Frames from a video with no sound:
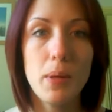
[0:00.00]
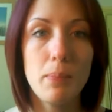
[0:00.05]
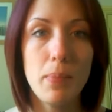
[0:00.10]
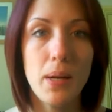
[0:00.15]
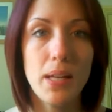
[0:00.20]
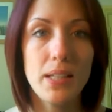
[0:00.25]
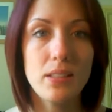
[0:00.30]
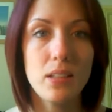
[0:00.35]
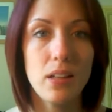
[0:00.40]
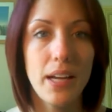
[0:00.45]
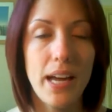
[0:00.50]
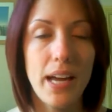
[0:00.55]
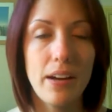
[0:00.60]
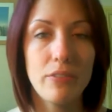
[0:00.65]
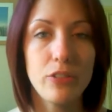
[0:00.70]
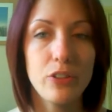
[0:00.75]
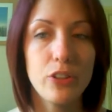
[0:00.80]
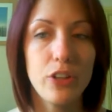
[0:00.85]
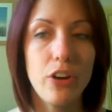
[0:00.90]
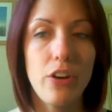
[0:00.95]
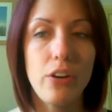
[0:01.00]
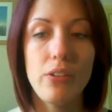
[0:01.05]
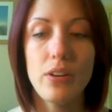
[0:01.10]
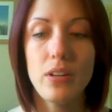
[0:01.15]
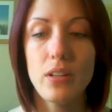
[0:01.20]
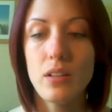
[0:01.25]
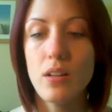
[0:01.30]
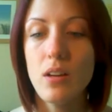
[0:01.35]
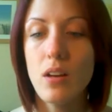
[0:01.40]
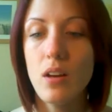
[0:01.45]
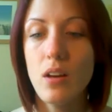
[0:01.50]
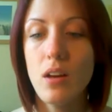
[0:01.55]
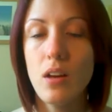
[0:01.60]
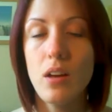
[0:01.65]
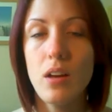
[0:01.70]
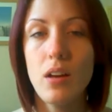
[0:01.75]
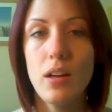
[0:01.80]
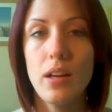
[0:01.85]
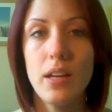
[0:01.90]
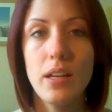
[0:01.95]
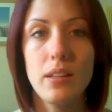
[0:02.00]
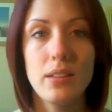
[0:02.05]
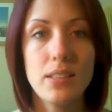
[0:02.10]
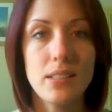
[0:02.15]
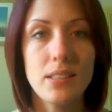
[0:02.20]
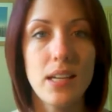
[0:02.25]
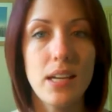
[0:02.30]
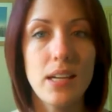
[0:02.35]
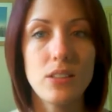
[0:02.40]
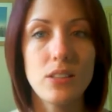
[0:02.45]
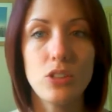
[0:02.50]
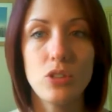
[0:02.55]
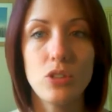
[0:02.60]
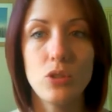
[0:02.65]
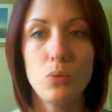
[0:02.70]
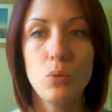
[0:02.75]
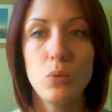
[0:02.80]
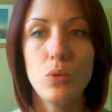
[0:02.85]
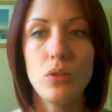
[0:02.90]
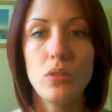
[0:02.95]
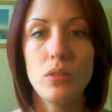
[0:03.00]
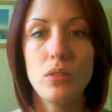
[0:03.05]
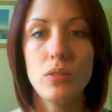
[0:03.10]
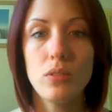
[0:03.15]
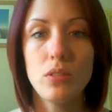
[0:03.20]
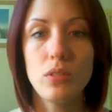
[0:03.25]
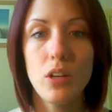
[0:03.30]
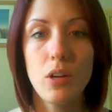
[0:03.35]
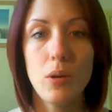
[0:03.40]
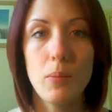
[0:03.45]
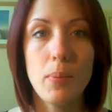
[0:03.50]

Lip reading: places like Africa, and in the States you wouldn't,